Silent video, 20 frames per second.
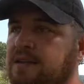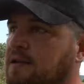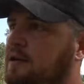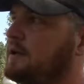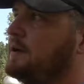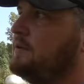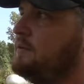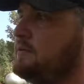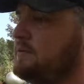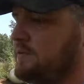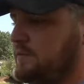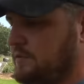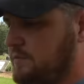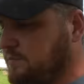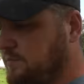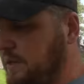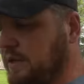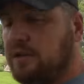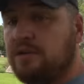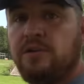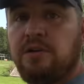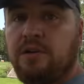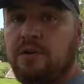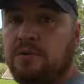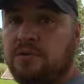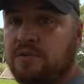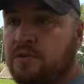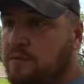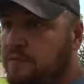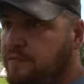then I was just making sure
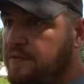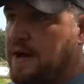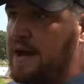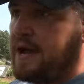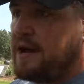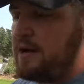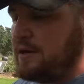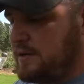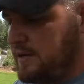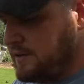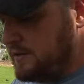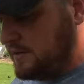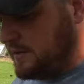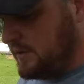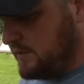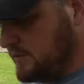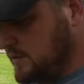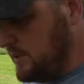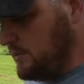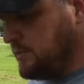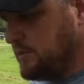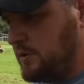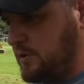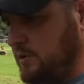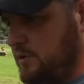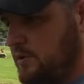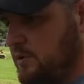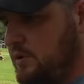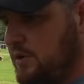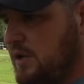there was no fire, nothing else going
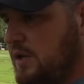on.